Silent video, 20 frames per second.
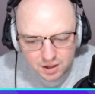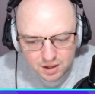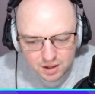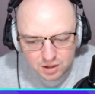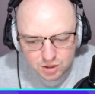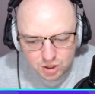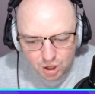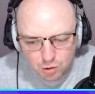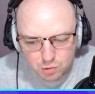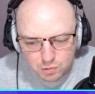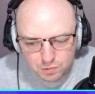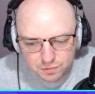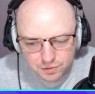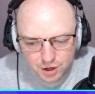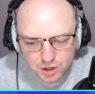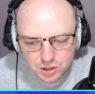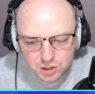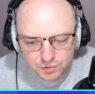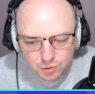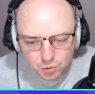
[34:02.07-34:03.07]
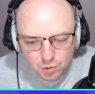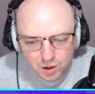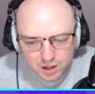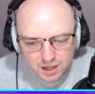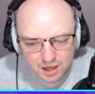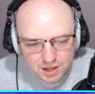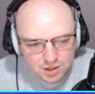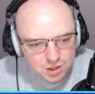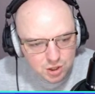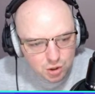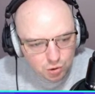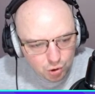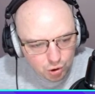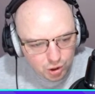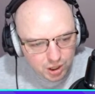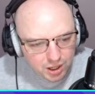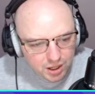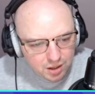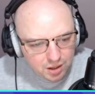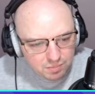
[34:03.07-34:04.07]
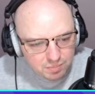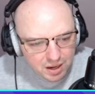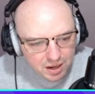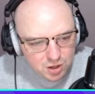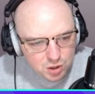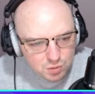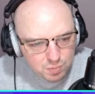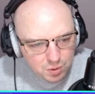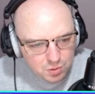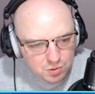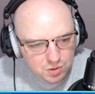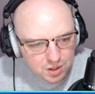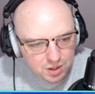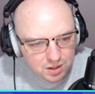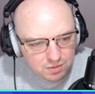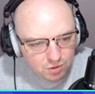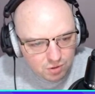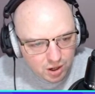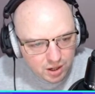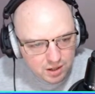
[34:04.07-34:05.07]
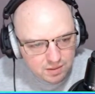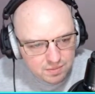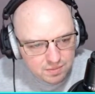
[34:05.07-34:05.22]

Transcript: So first of all, I guess you're looking at bench boosting, right?